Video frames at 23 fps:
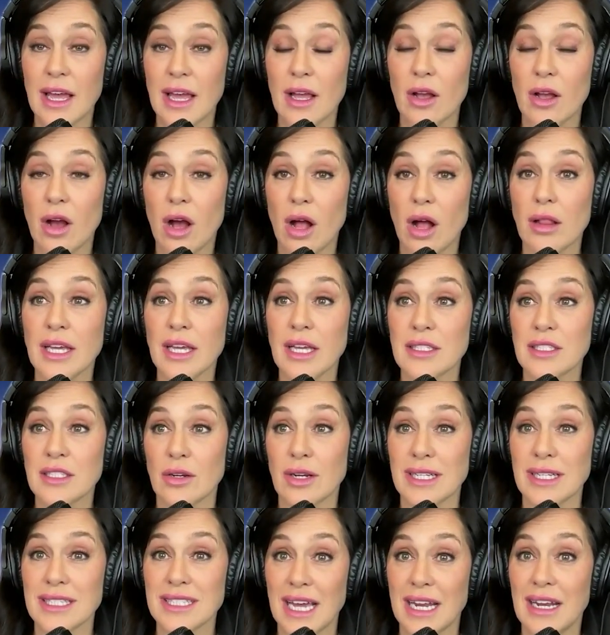and colleagues are
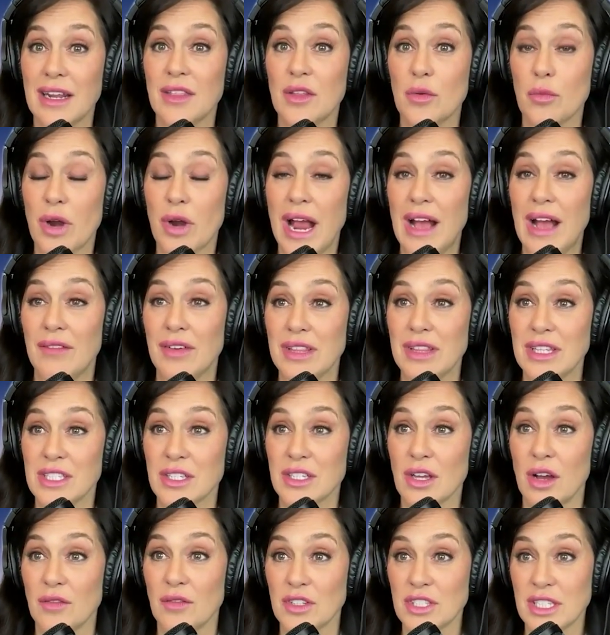excited that we're having this
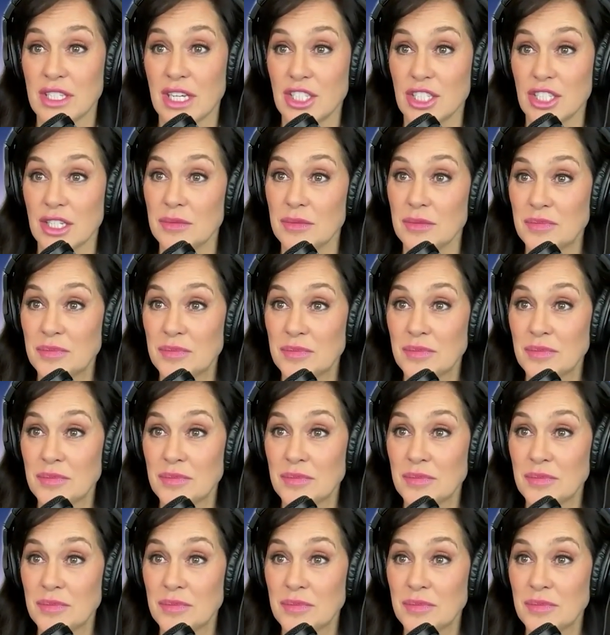conversation.